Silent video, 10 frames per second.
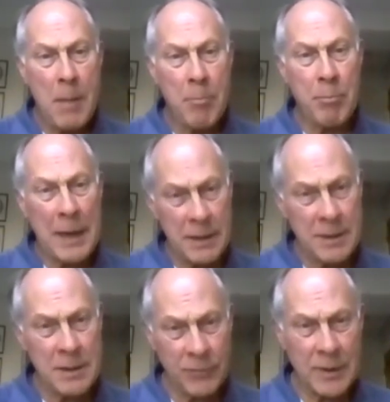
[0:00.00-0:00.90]

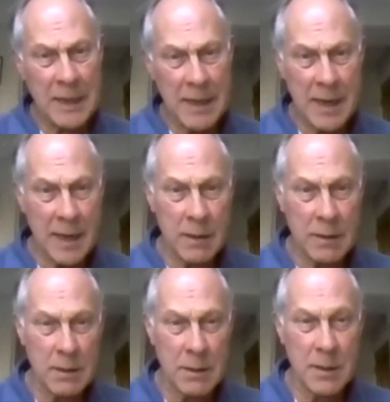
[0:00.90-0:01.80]
Palliative
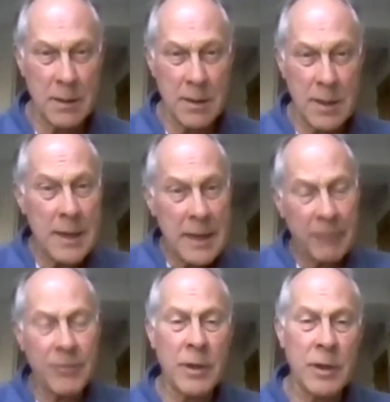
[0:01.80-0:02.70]
care in
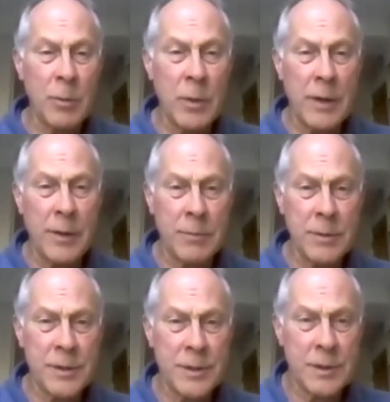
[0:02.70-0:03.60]
Africa, where it
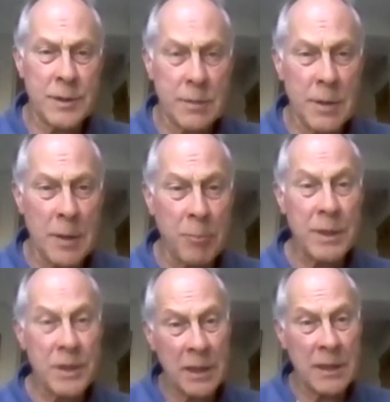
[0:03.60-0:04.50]
was
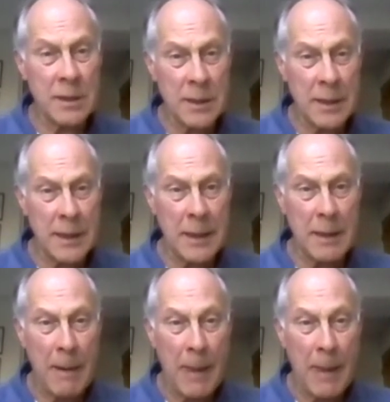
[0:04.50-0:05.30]
particularly